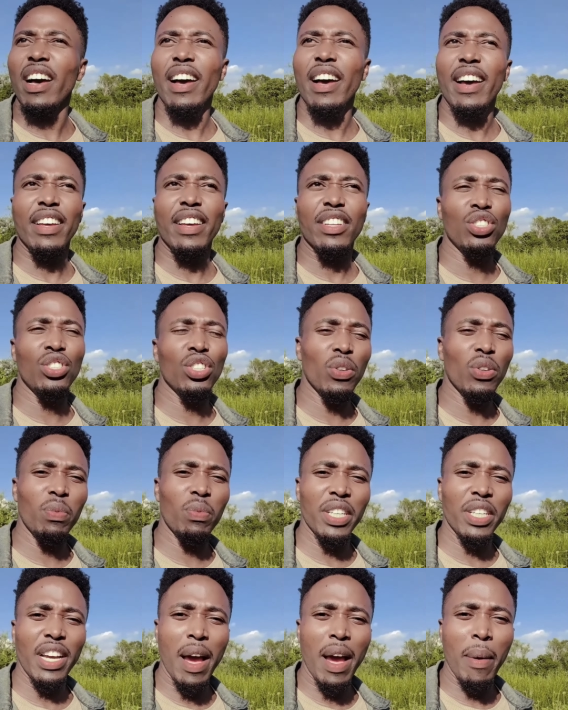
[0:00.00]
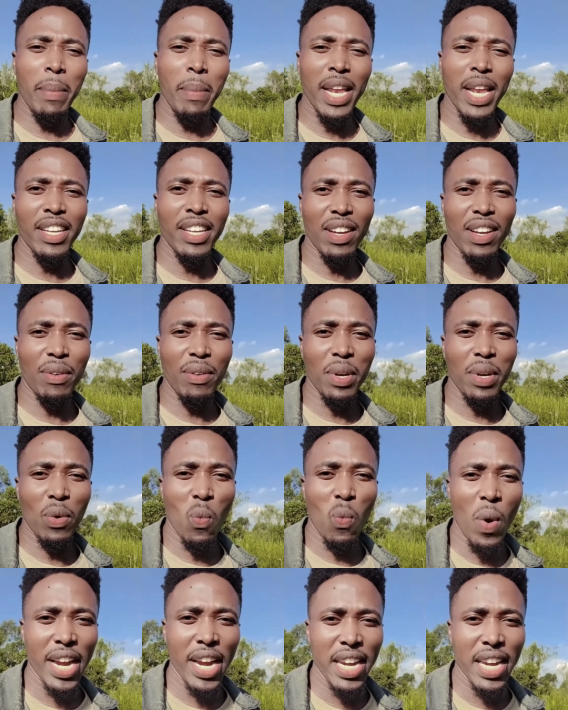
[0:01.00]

during a military wedding.